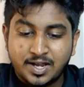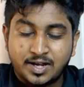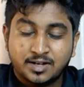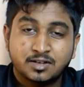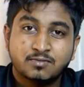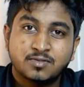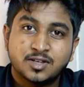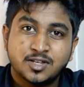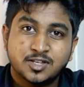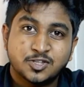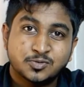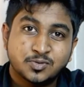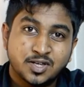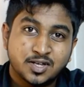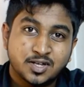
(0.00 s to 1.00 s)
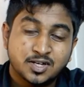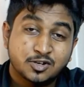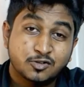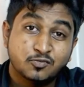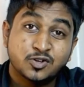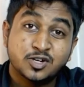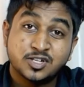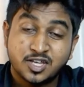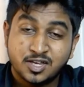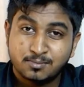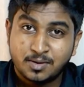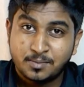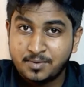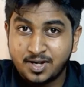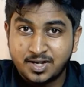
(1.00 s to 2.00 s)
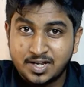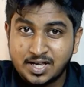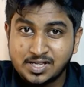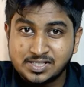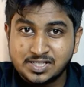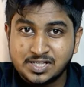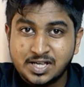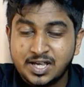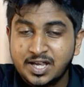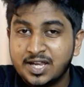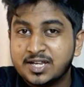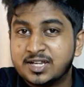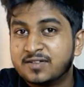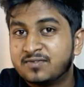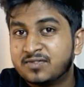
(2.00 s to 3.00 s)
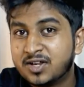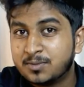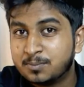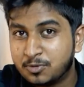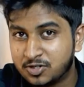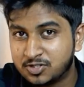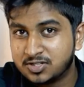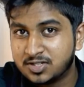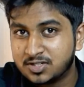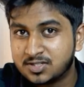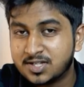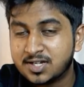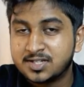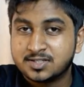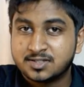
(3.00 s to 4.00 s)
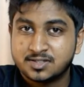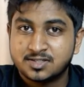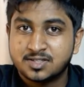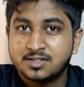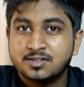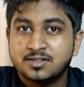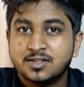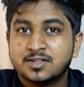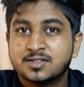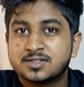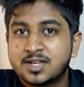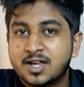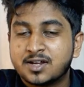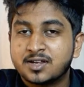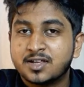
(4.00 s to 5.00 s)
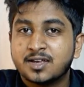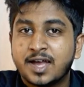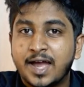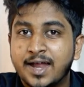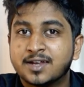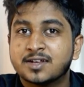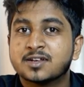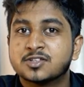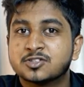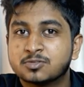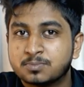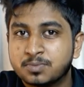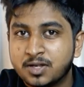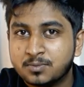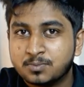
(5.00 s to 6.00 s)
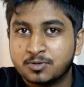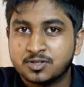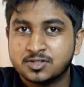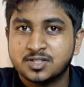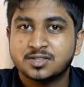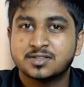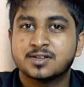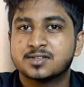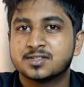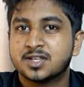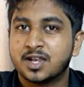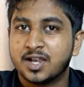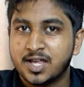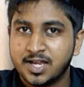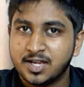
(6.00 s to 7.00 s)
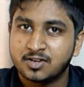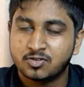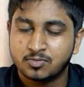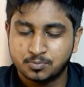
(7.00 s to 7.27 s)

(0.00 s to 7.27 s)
activity during a working memory task in different postures. That is in sitting, standing and in the supine posture. That is a lying down